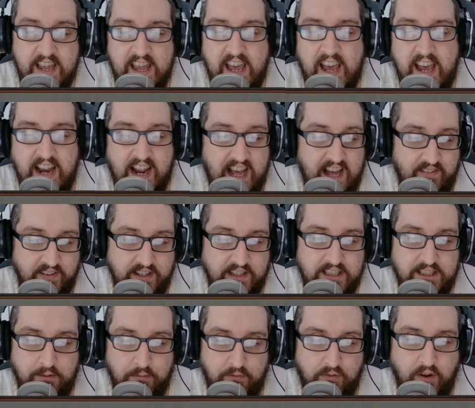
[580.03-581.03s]
and having
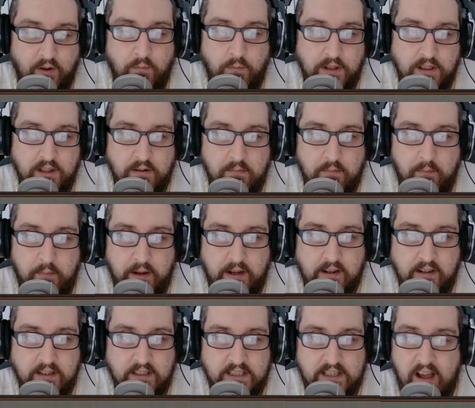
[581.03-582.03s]
some fun with them
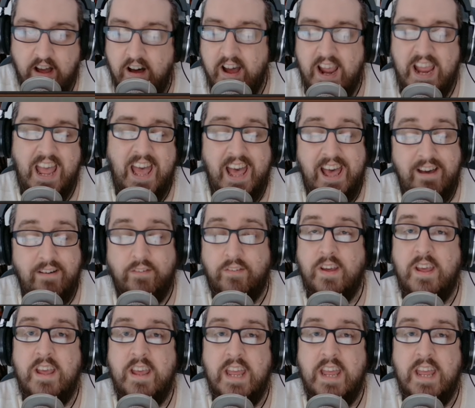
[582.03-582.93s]
because I have